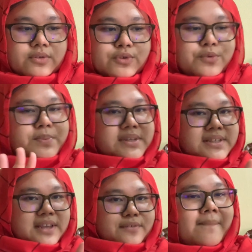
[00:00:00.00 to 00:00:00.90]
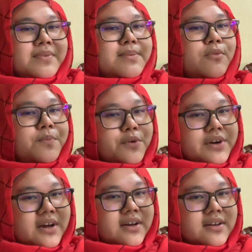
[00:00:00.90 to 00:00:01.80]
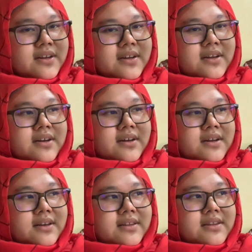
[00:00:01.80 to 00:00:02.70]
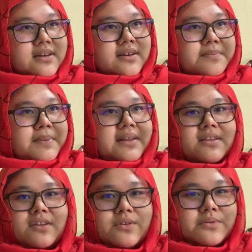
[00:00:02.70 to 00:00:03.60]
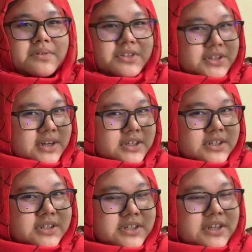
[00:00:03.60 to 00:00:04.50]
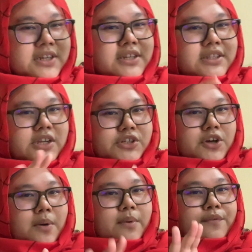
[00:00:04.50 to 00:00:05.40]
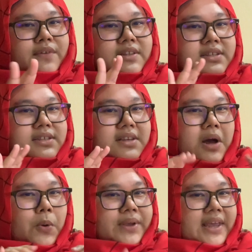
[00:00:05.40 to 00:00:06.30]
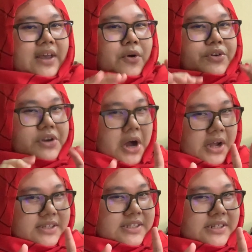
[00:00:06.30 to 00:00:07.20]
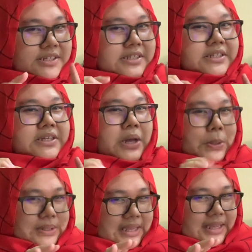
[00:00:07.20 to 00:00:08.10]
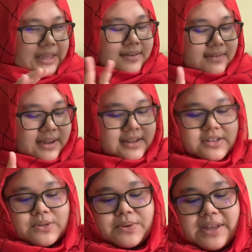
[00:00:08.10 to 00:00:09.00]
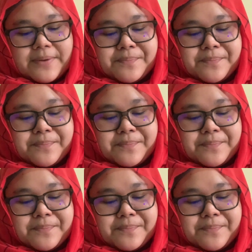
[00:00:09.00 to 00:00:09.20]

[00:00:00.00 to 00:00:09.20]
to be safe. The more product, the better you judge the shop if it's okay or not okay, right? So yeah,